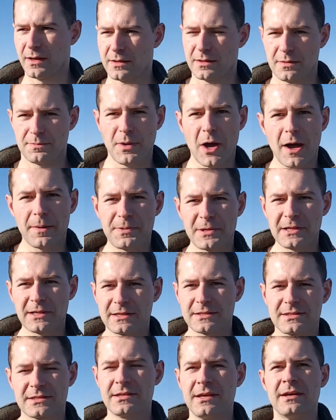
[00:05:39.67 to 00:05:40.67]
the
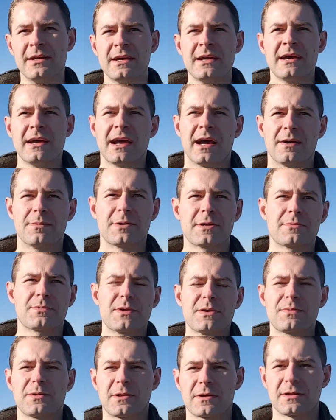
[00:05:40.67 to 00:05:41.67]
populace, how many
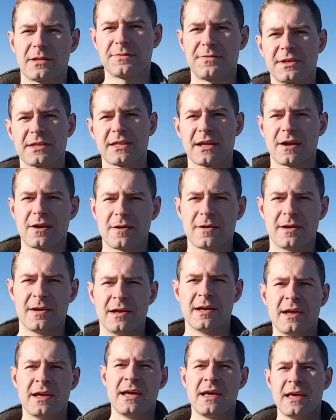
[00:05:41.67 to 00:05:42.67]
people are living there,
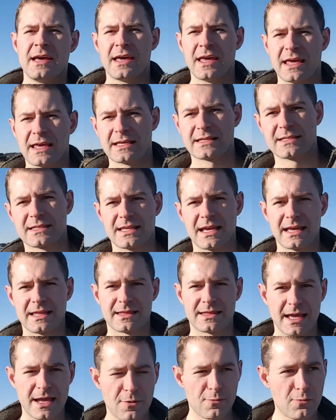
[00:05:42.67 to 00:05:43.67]
is that
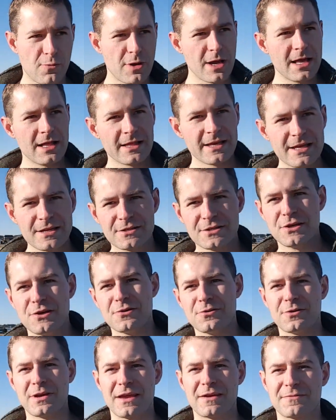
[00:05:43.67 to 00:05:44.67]
they really
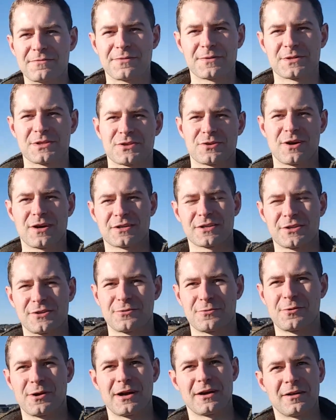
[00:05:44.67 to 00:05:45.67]
do infrastructure
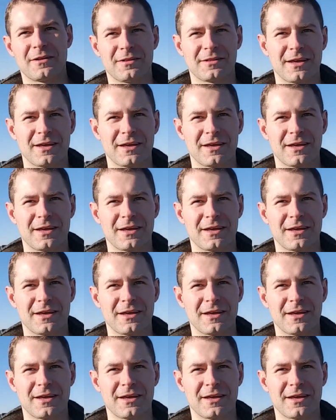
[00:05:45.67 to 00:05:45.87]
well.